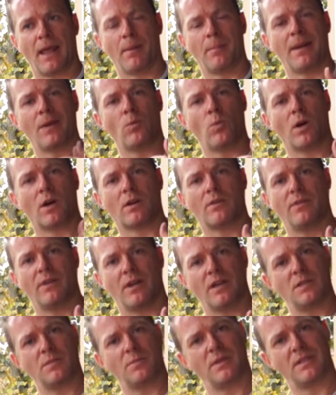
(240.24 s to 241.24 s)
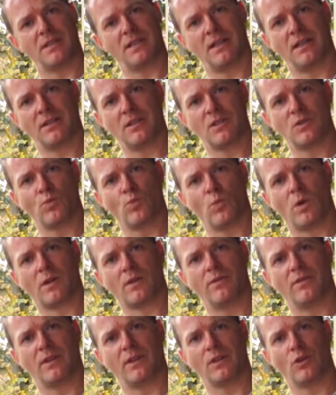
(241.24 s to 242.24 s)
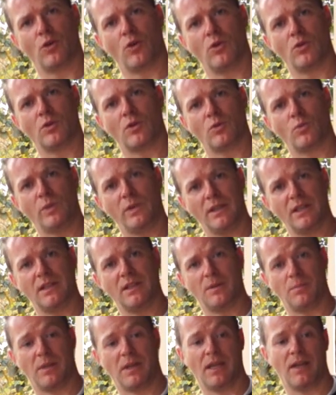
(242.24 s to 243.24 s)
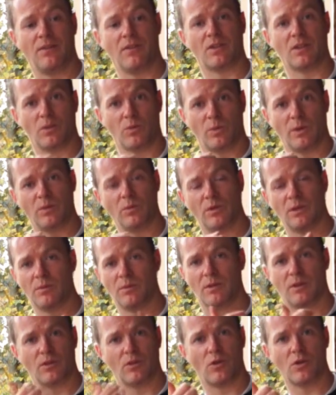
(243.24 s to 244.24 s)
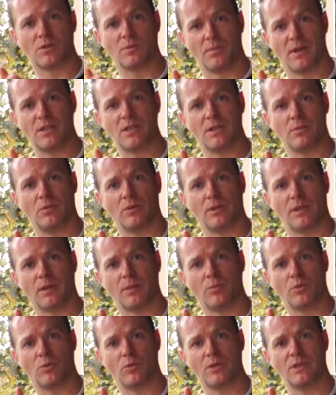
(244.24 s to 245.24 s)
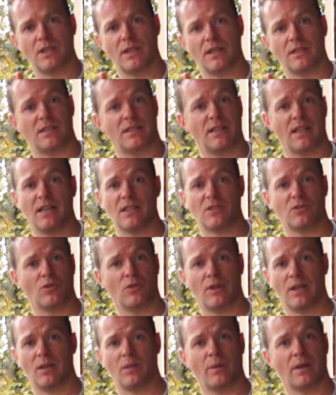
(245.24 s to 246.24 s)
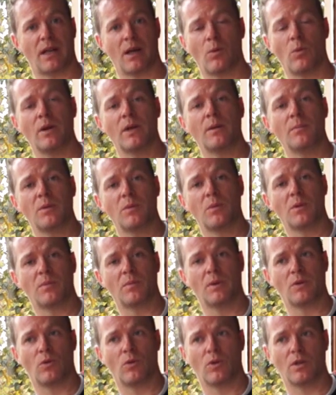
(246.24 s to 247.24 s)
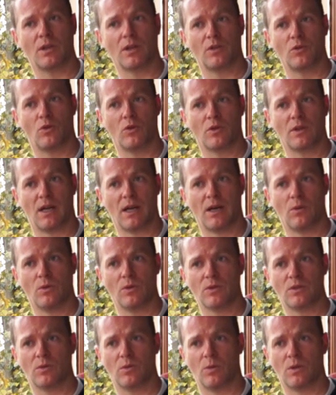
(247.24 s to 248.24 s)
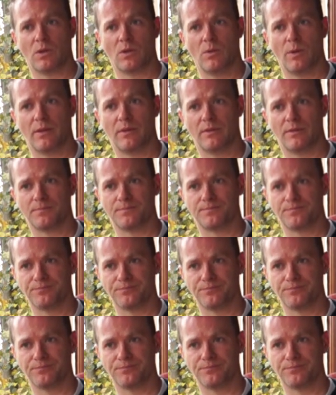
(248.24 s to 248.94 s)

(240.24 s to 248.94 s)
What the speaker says: It might work for us, but it certainly doesn't work for the dog. We get the behaviour that we want, but the dog's miserable in the process, and that's not anywhere I want to be with my dog or a dog that I want to work with.